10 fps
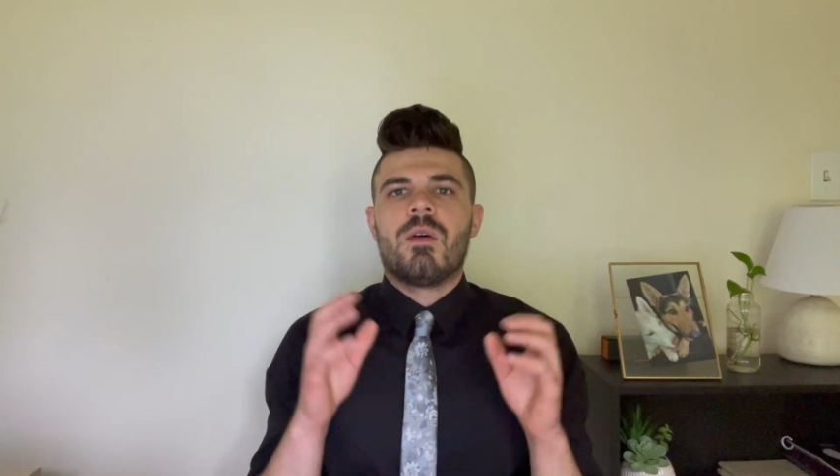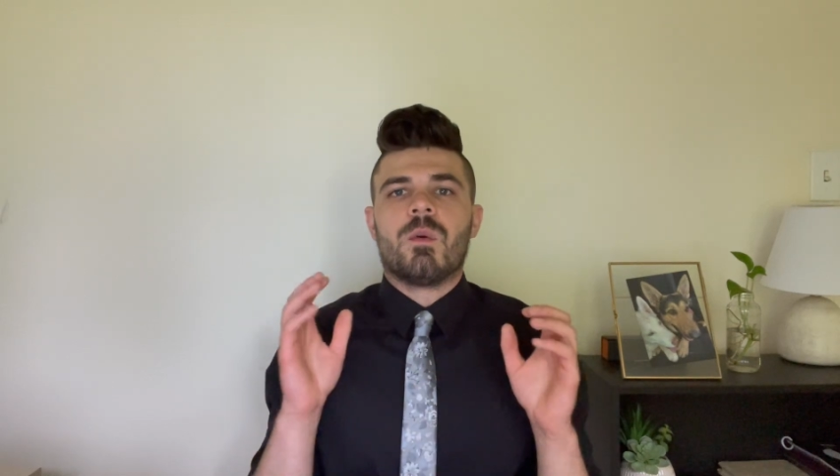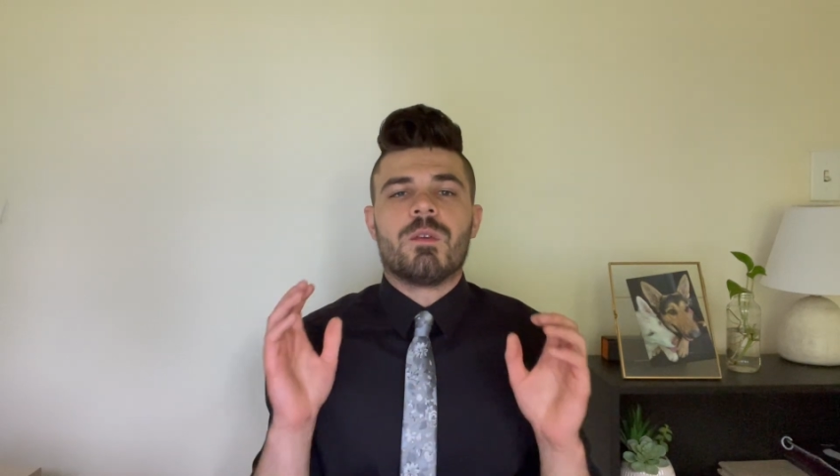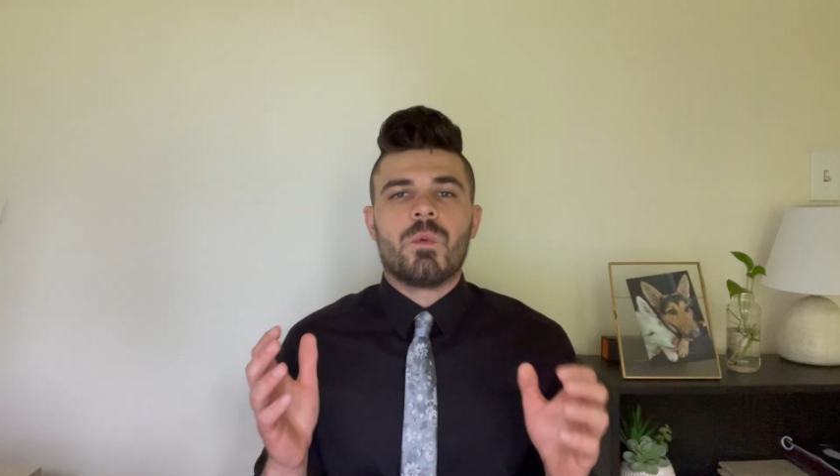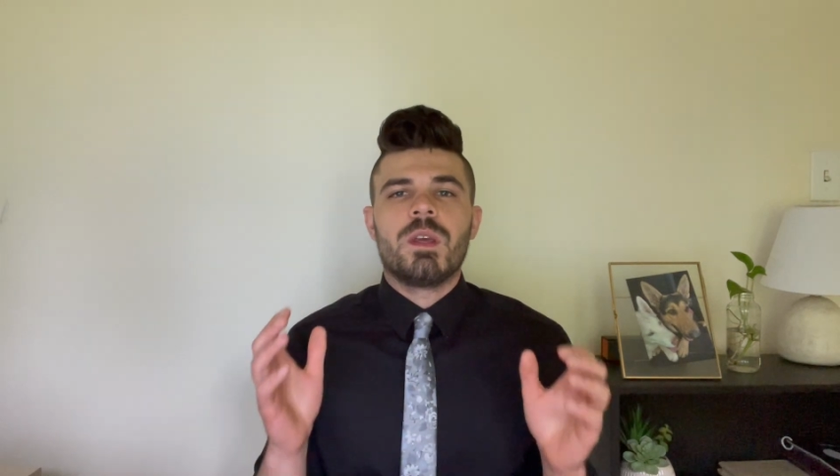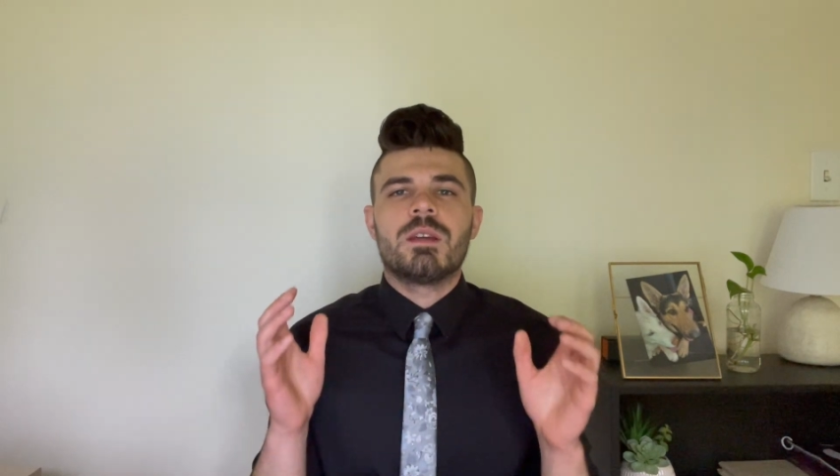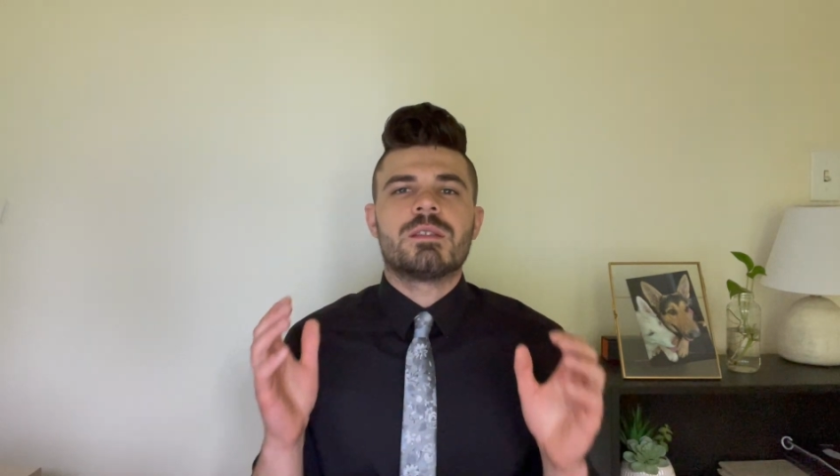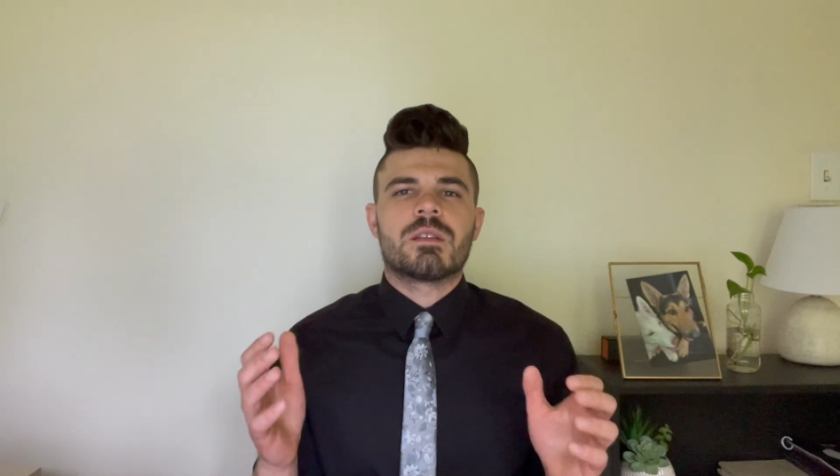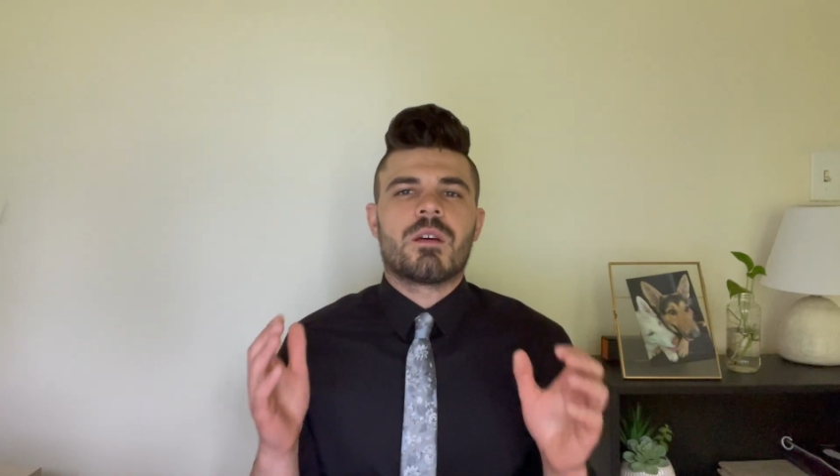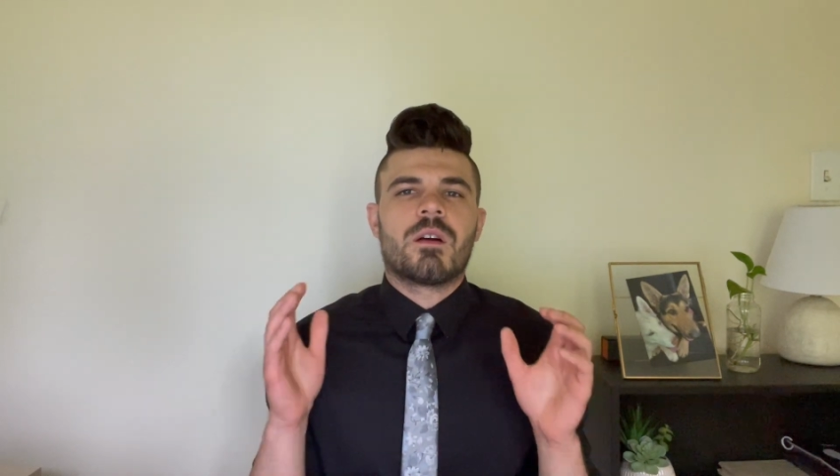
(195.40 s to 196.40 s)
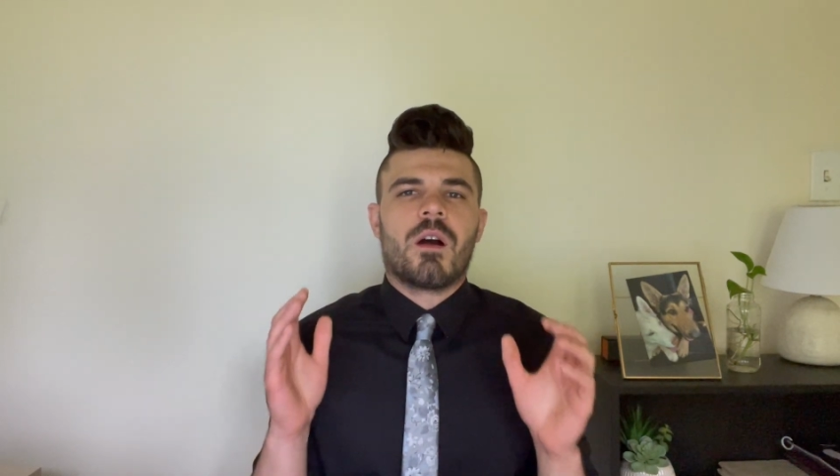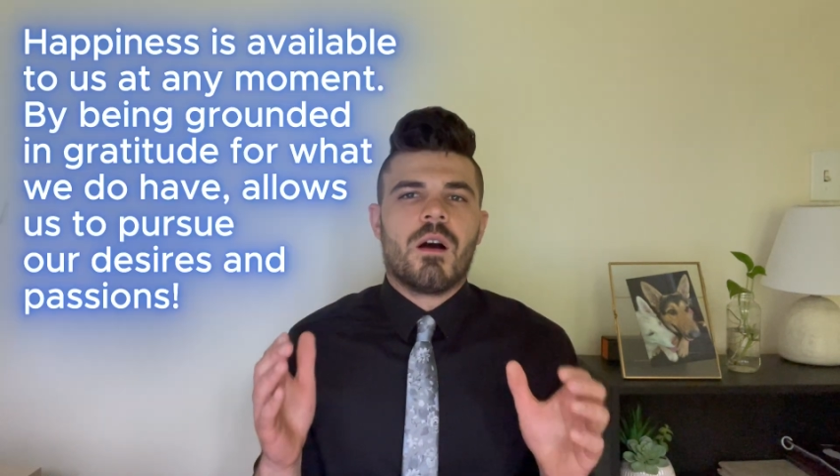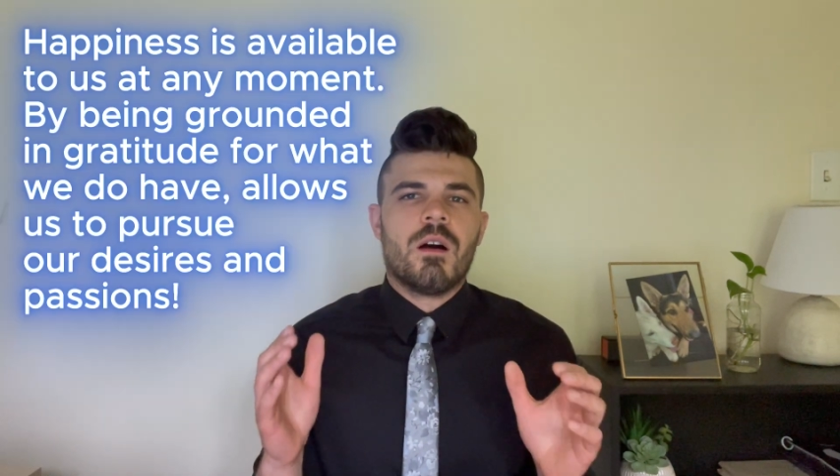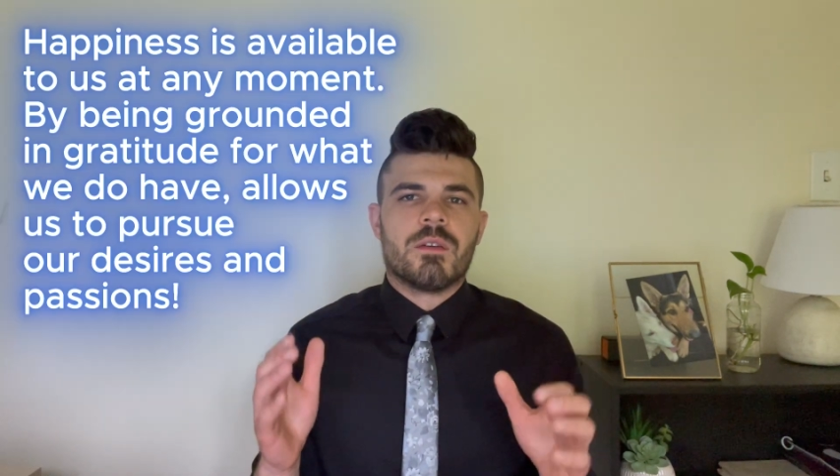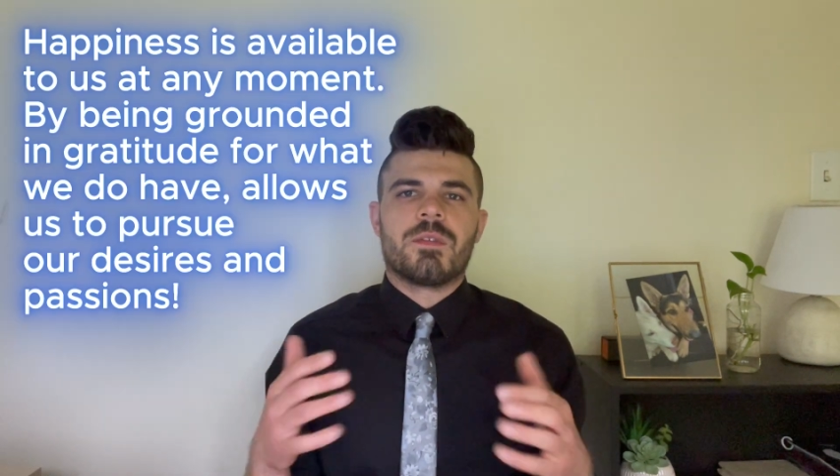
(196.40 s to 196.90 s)
if we can start
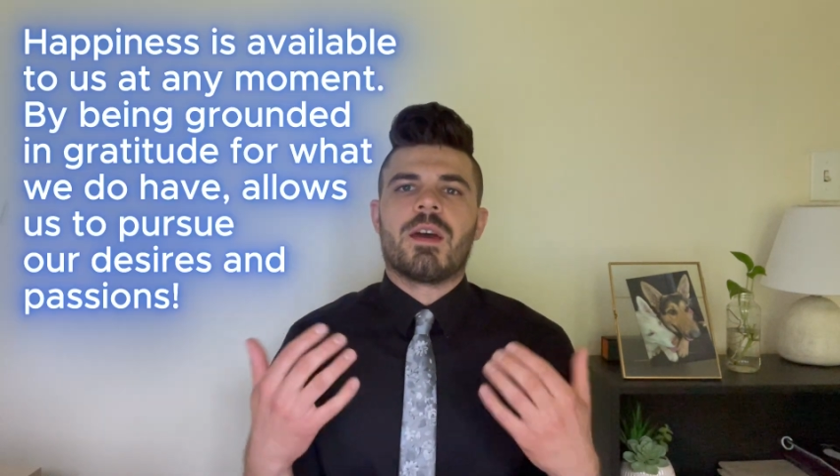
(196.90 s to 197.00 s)
off